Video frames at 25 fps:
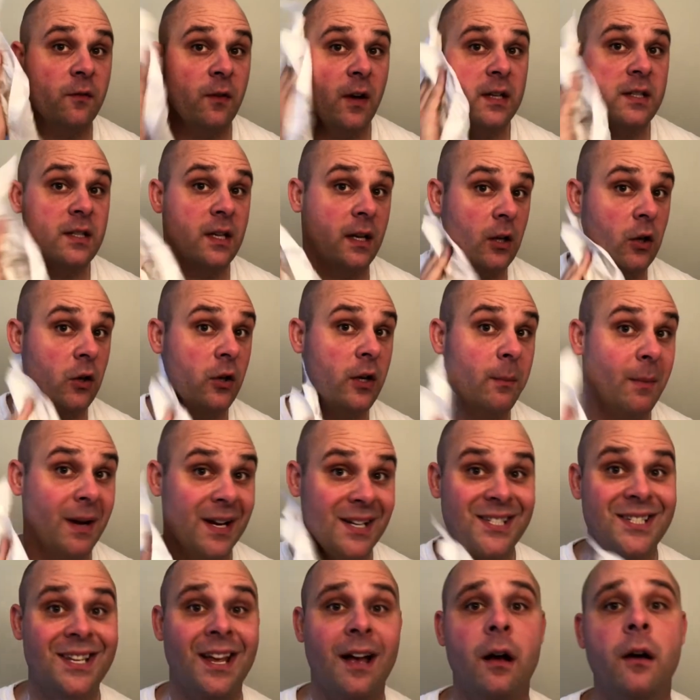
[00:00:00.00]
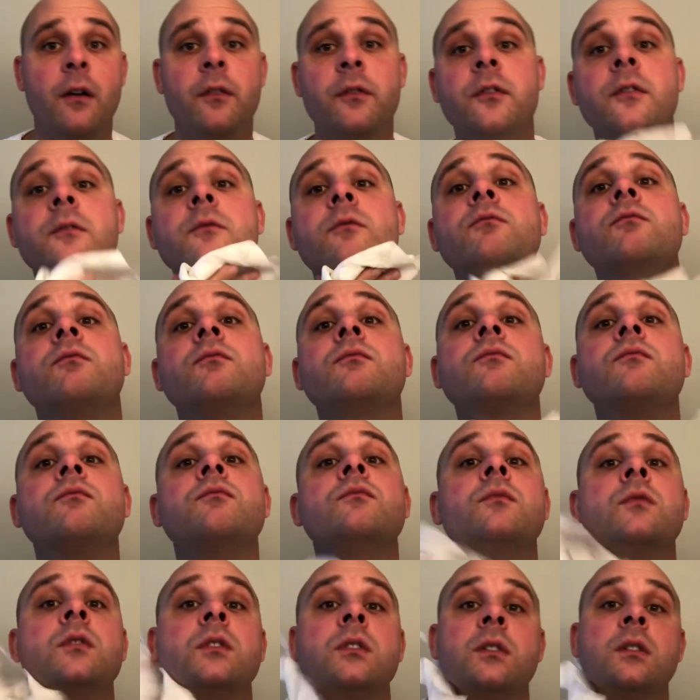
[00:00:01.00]
of us, including myself,
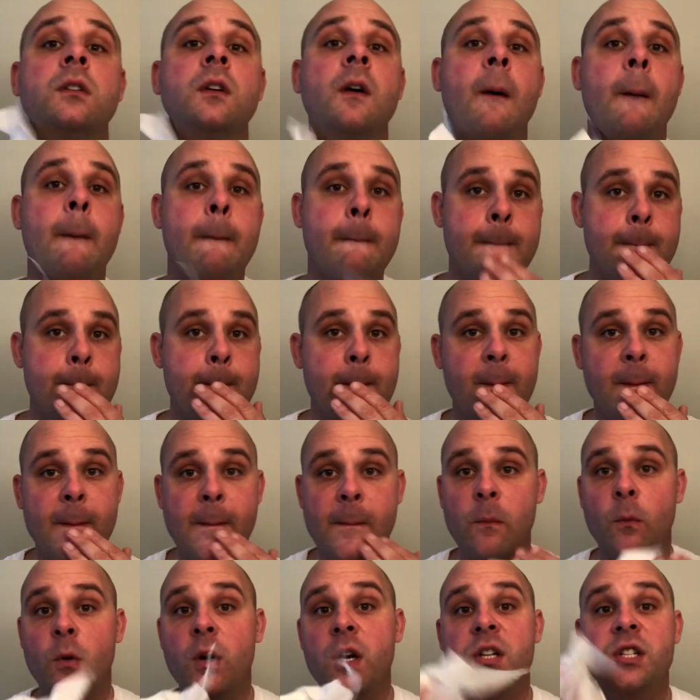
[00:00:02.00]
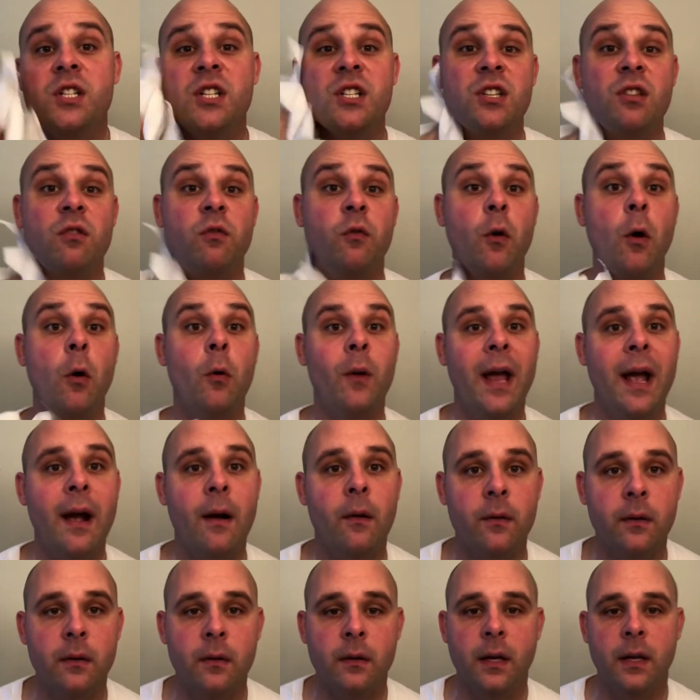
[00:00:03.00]
would have just thrown
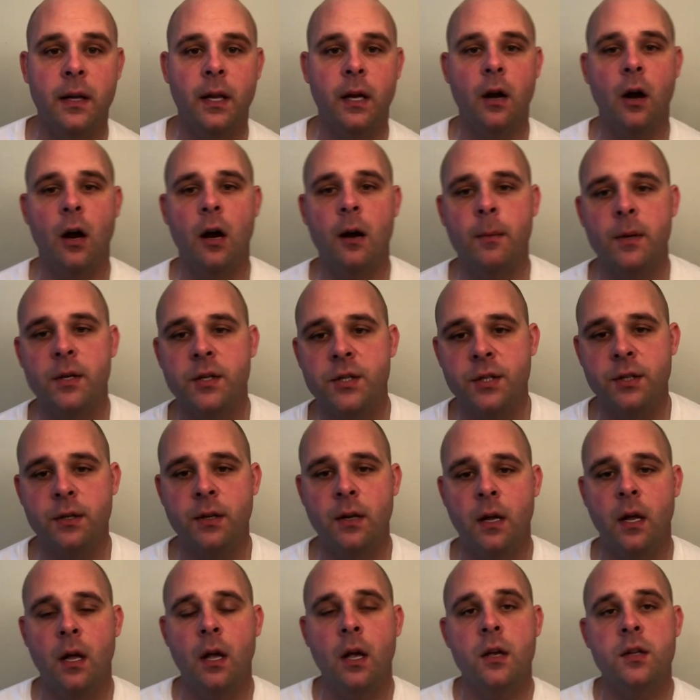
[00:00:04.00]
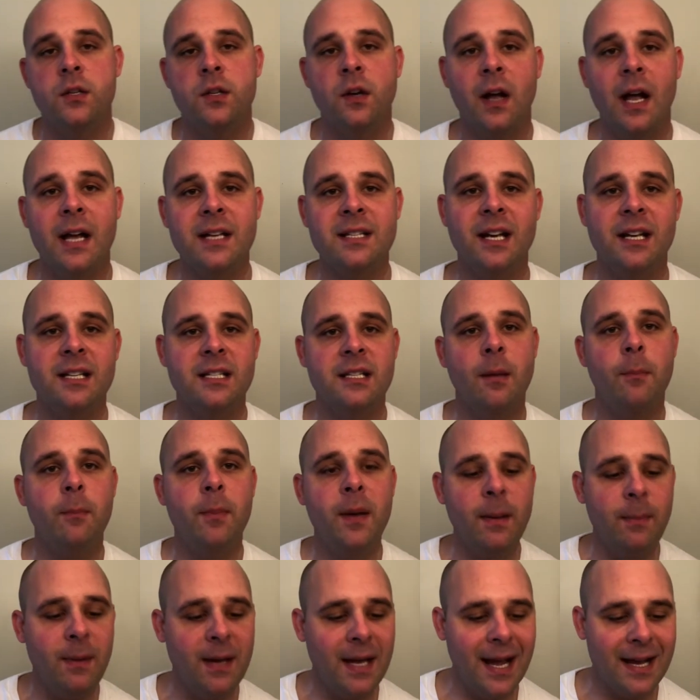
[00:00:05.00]
out in the garbage. So guys, that's the
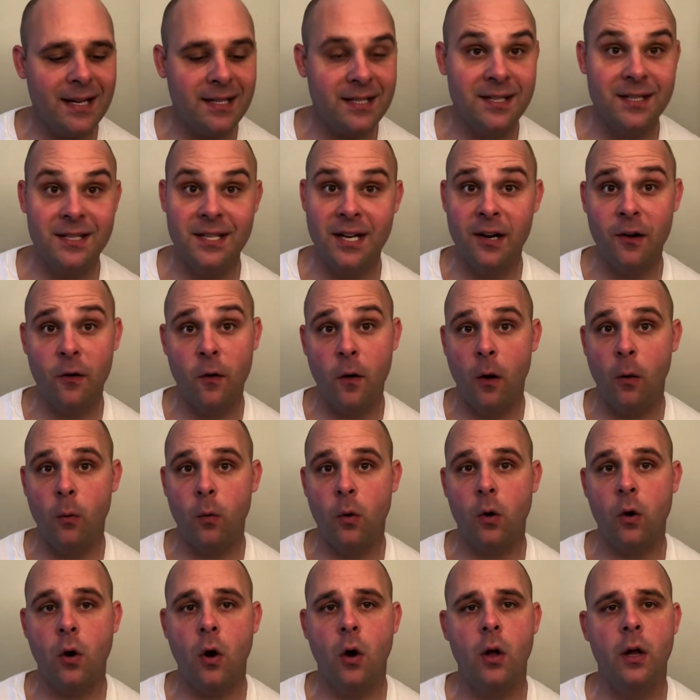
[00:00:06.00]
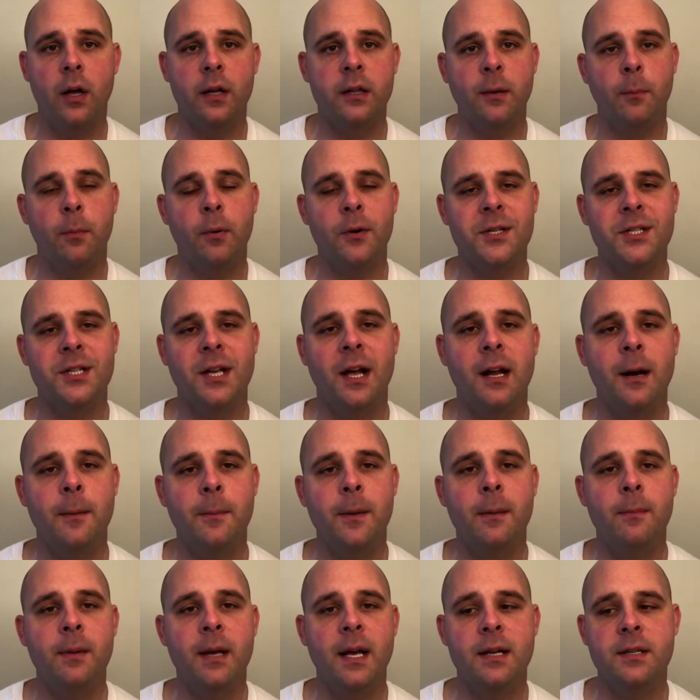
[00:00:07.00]
BBS-0, we'll call it, the Personna
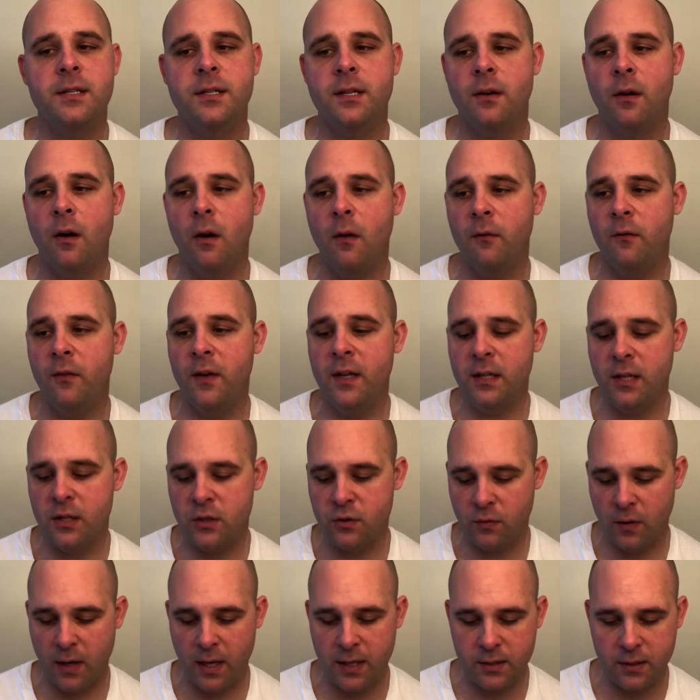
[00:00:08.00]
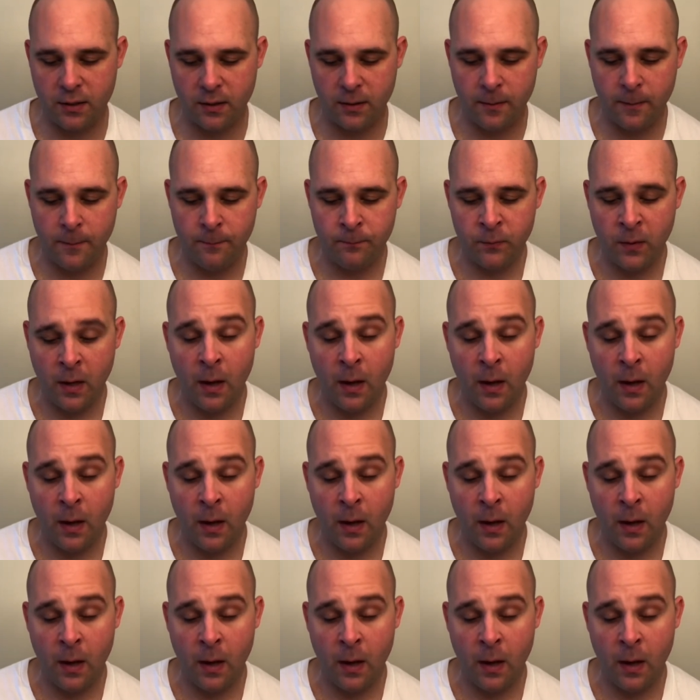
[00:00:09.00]
BBS-0 vintage razor,